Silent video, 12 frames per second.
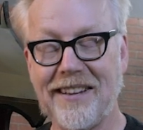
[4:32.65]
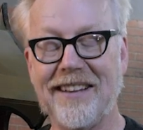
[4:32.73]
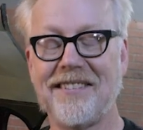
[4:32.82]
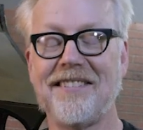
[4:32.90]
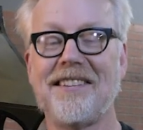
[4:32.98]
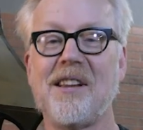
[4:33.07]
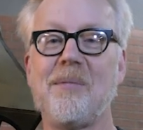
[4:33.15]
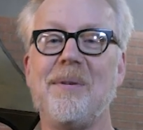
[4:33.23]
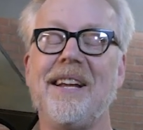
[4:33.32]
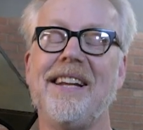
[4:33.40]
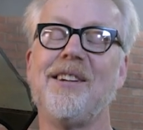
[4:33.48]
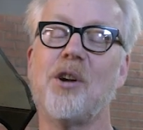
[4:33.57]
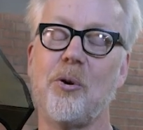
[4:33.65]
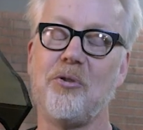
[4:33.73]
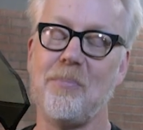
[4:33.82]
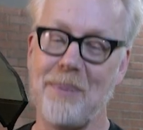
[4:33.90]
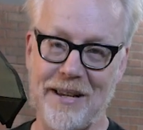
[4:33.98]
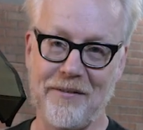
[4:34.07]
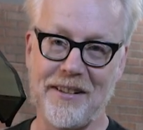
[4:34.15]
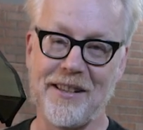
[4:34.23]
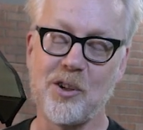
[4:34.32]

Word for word: as I said at the beginning, go to benefit